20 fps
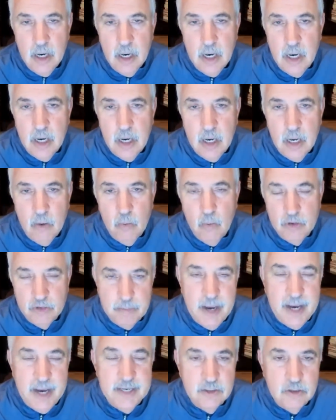
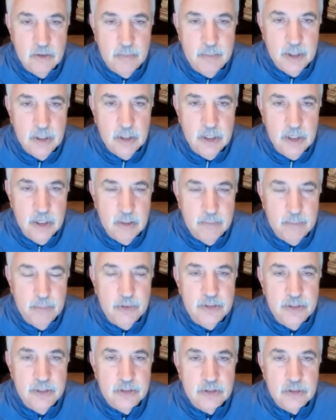was Biden's ability to
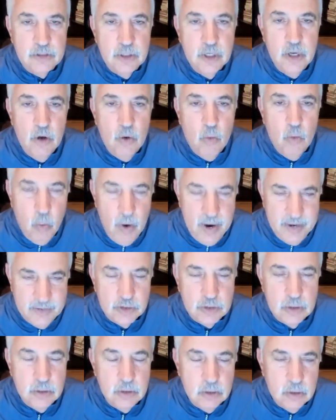put this
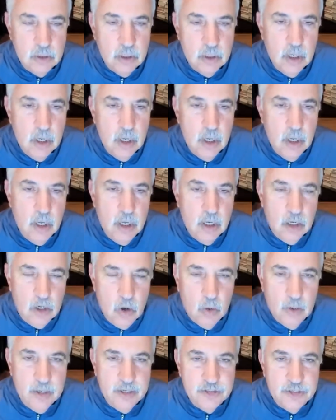Western
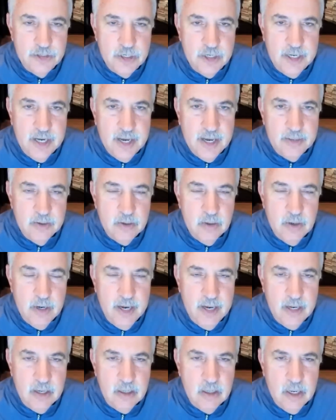coalition together
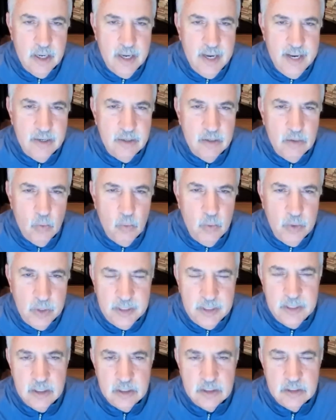and the
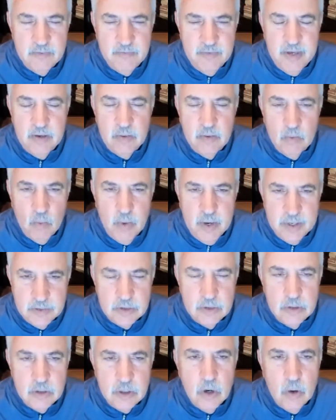willingness of that
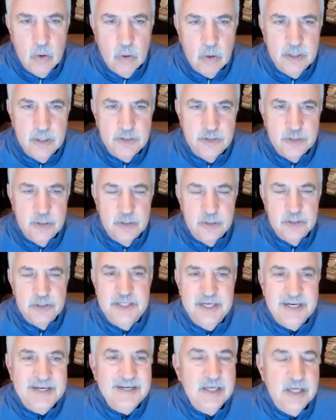Western coalition to
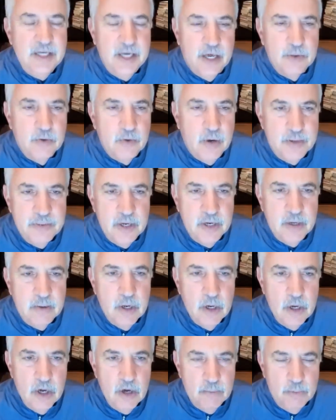stick together. I think
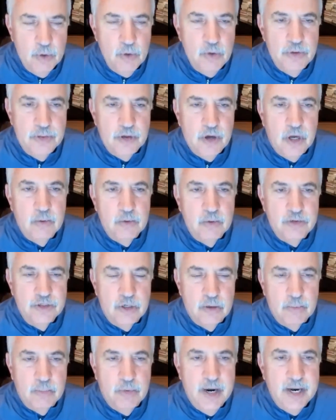Putin thought it was
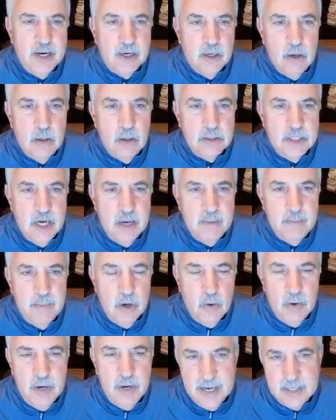going to break a long time
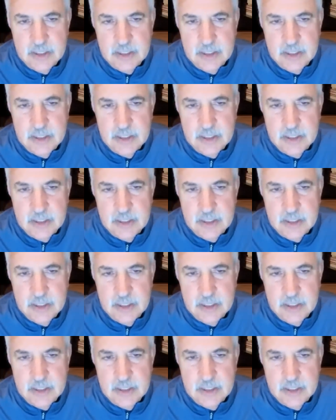ago. It